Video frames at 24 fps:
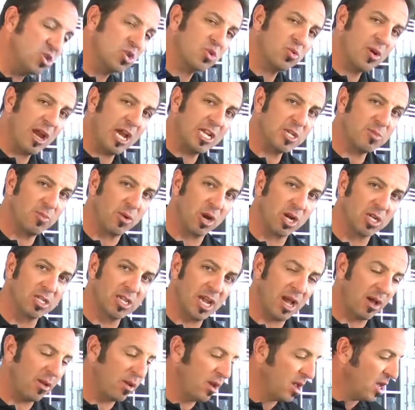scratch marks
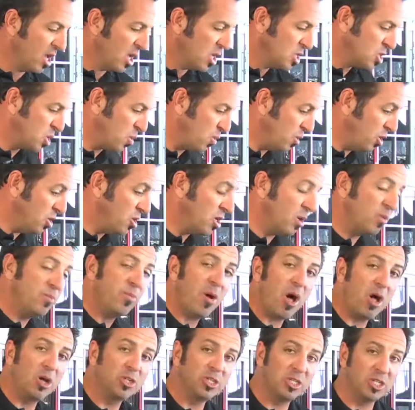out. So when you're done
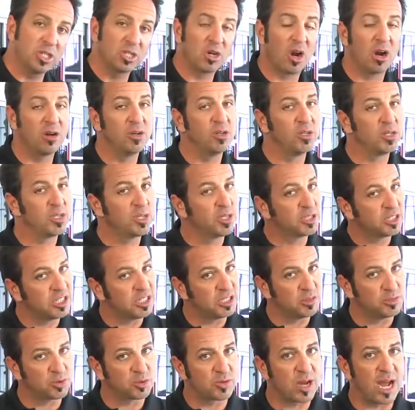polishing your car and you still see
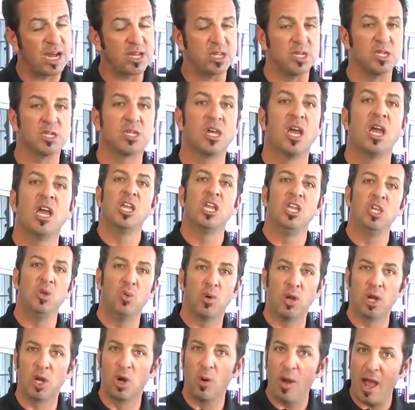some scratches, you
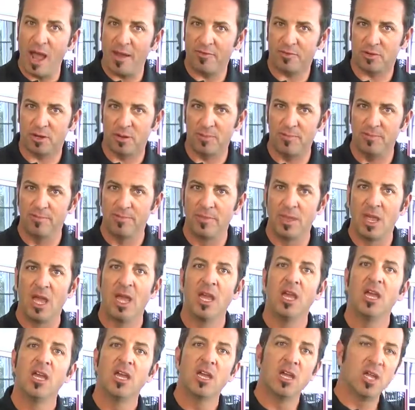want to go after them.
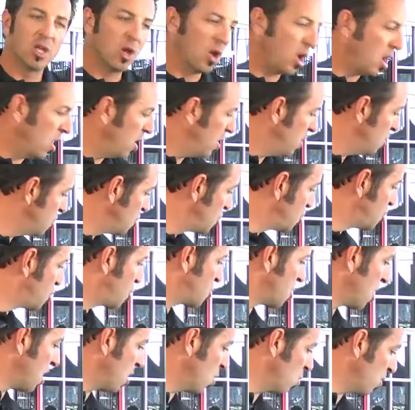
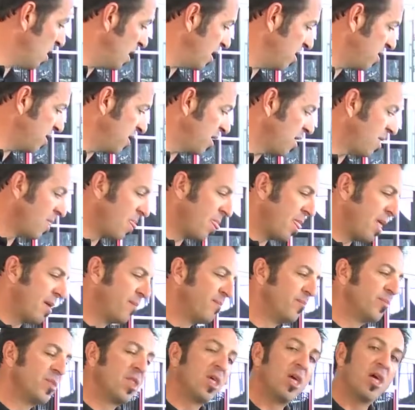Start with
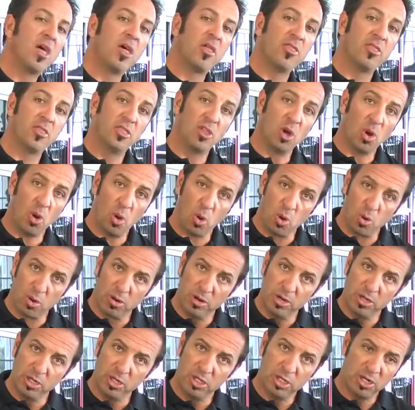the
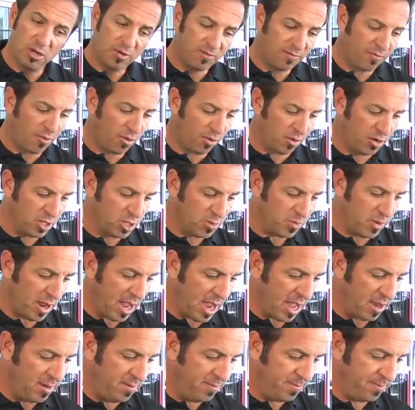orange 4-inch
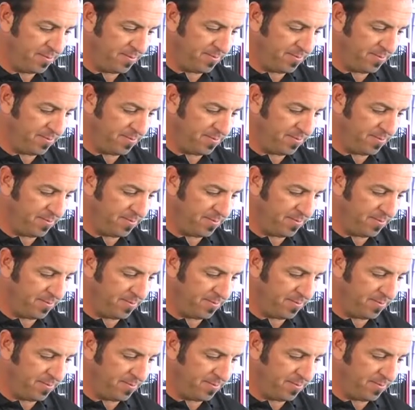pad